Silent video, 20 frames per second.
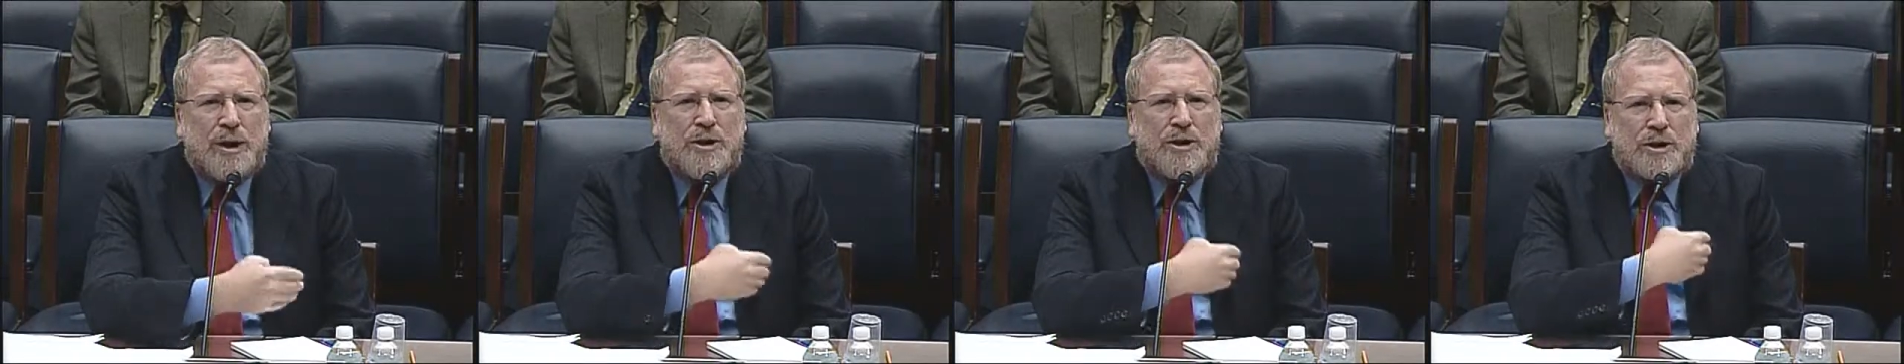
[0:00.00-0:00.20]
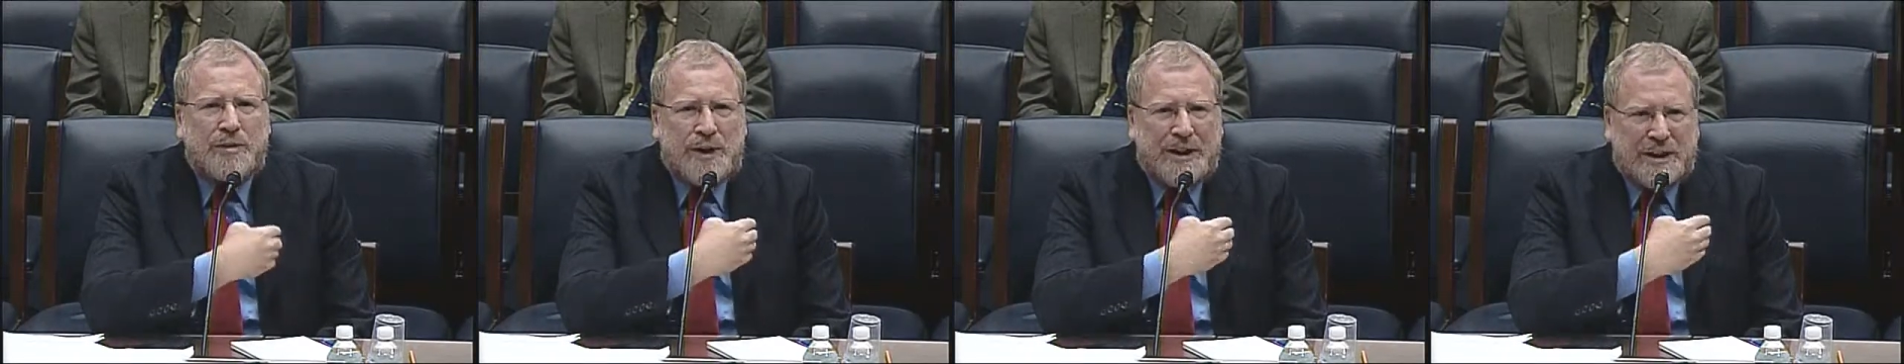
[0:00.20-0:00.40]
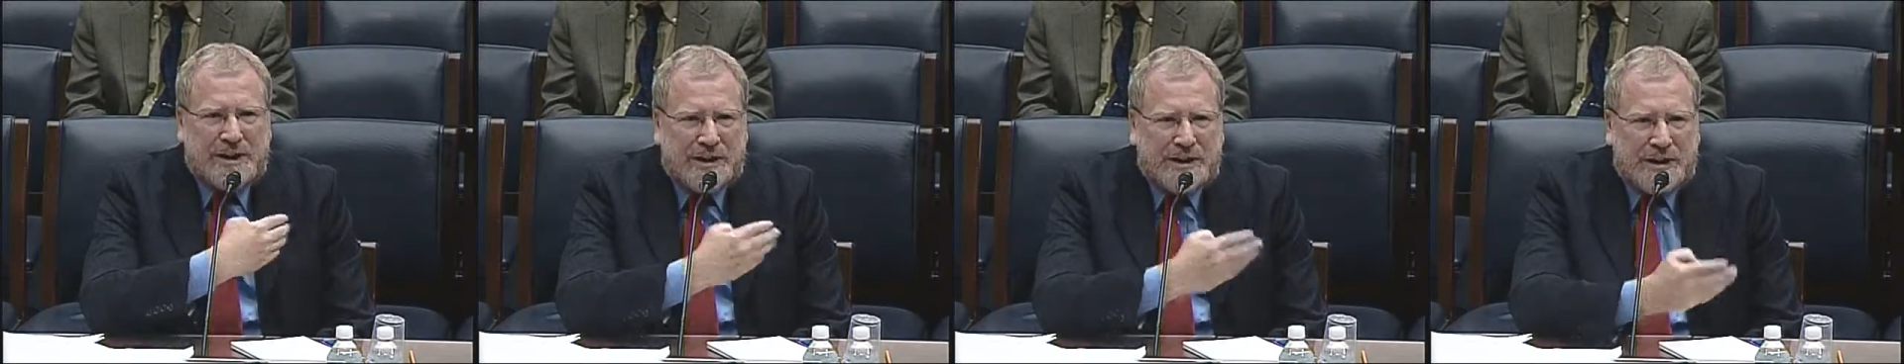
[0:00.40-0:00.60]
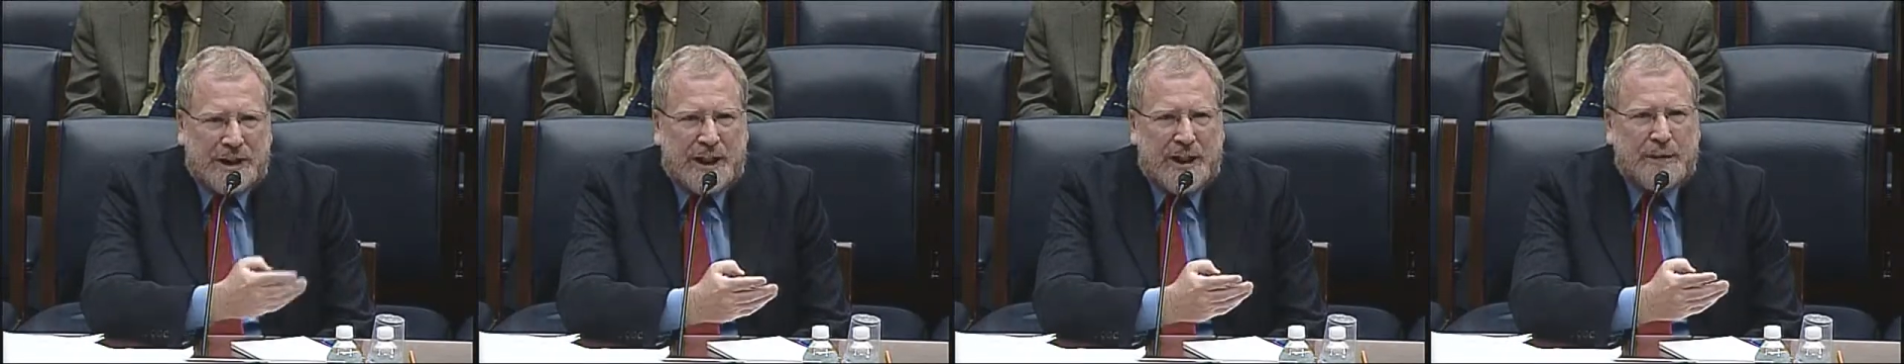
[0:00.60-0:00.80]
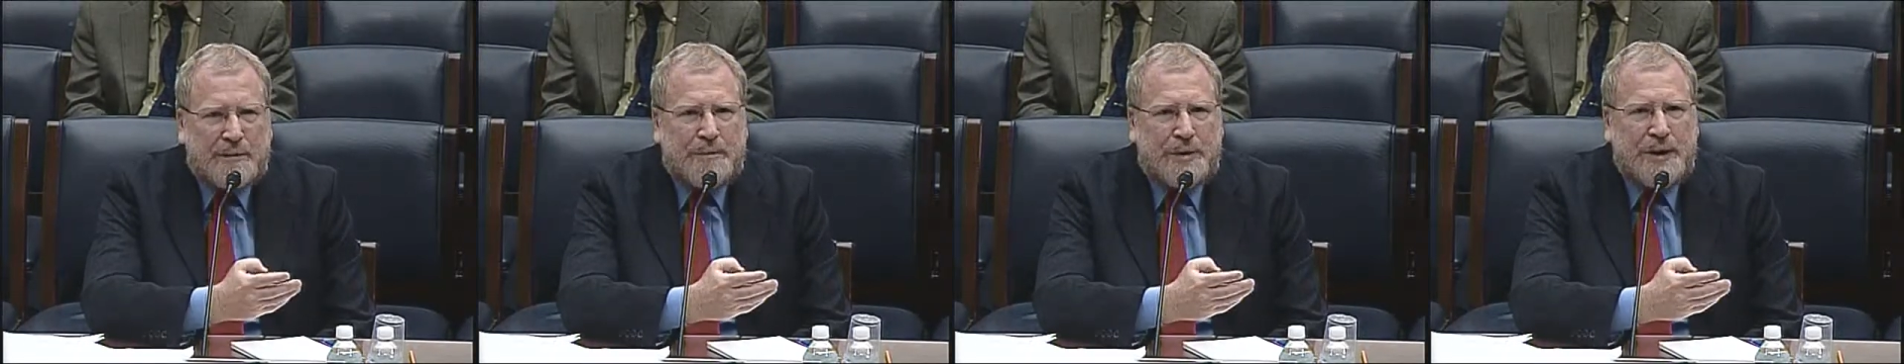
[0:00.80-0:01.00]
to
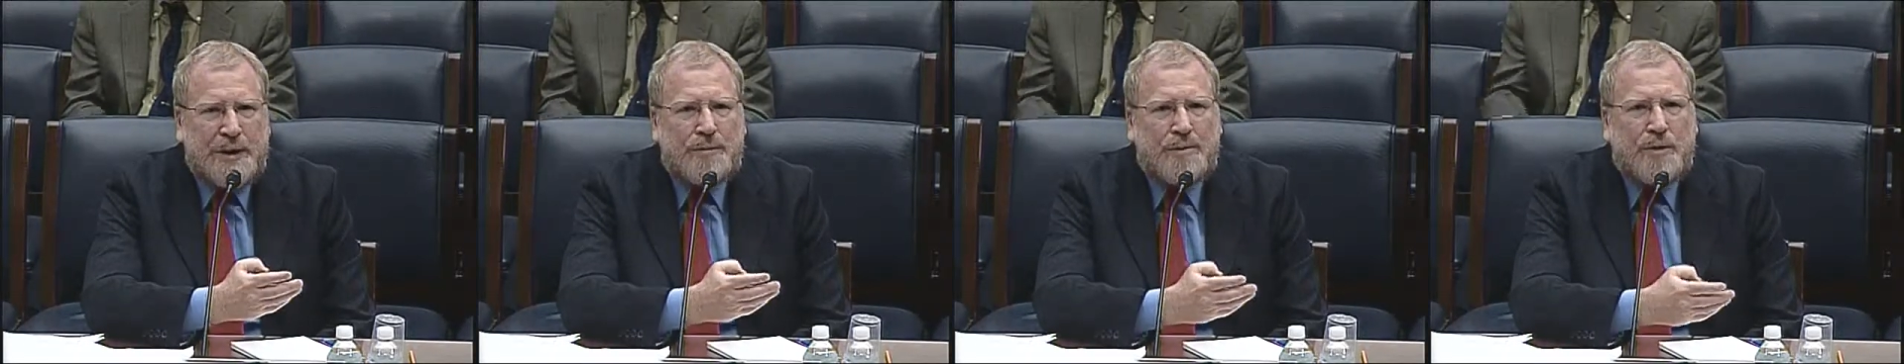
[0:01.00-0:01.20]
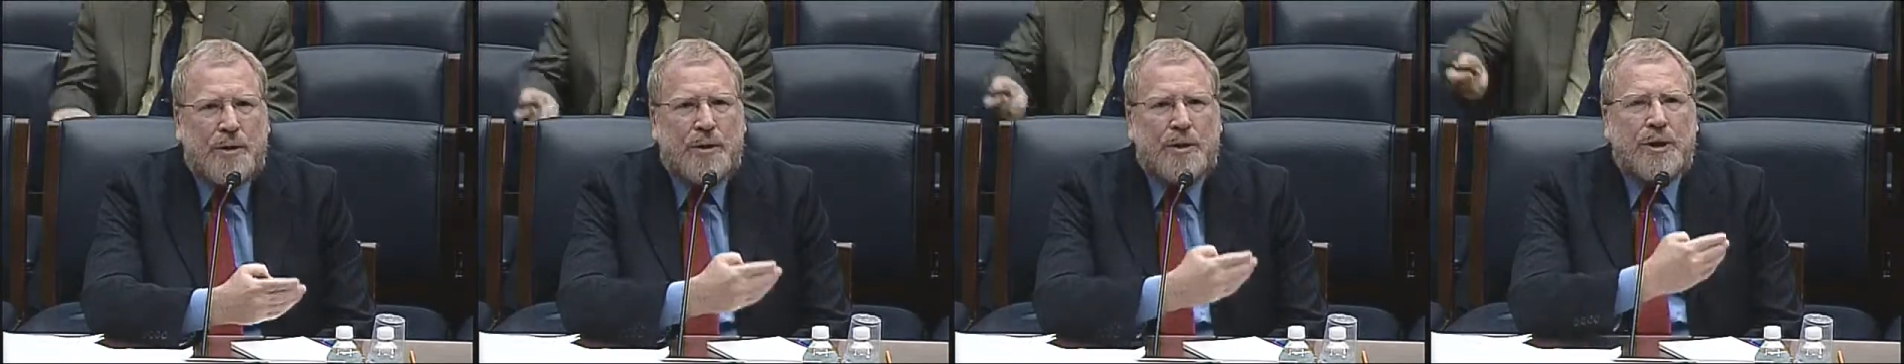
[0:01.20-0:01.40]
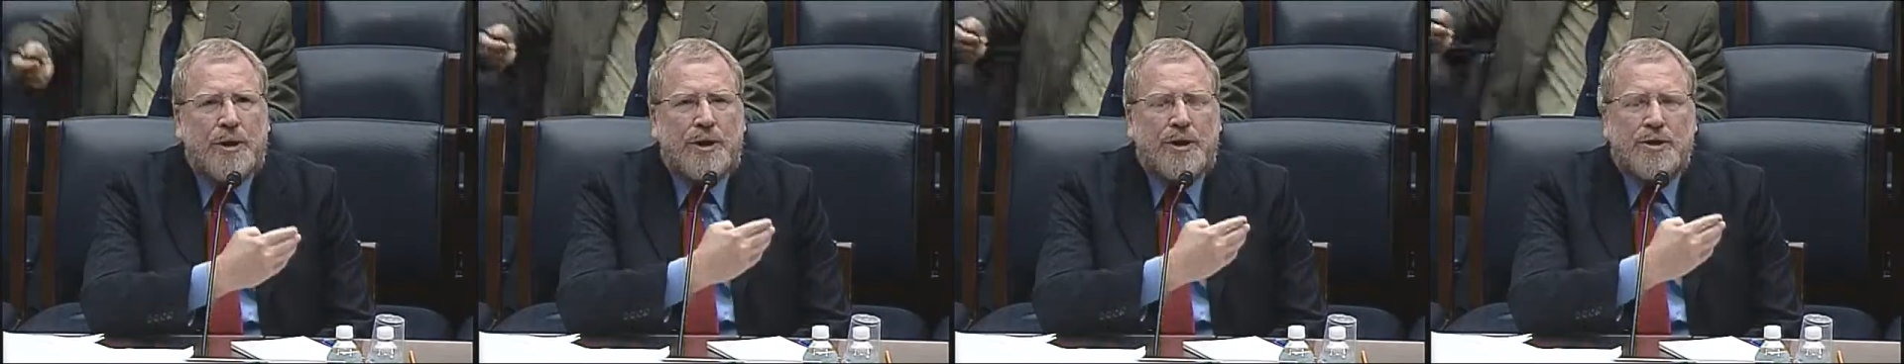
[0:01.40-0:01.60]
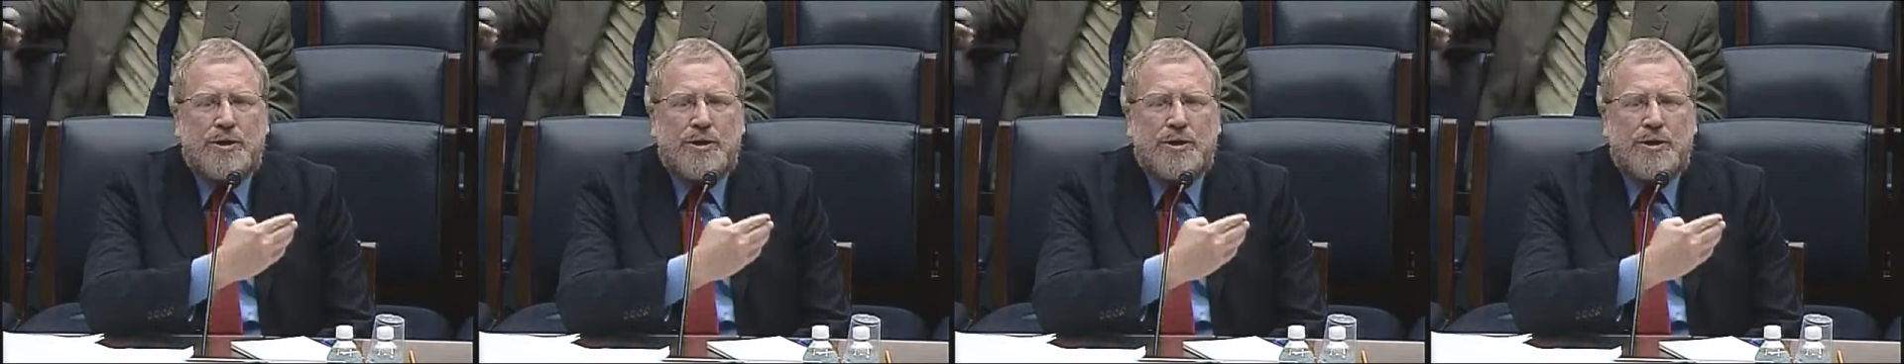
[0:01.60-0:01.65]
incent people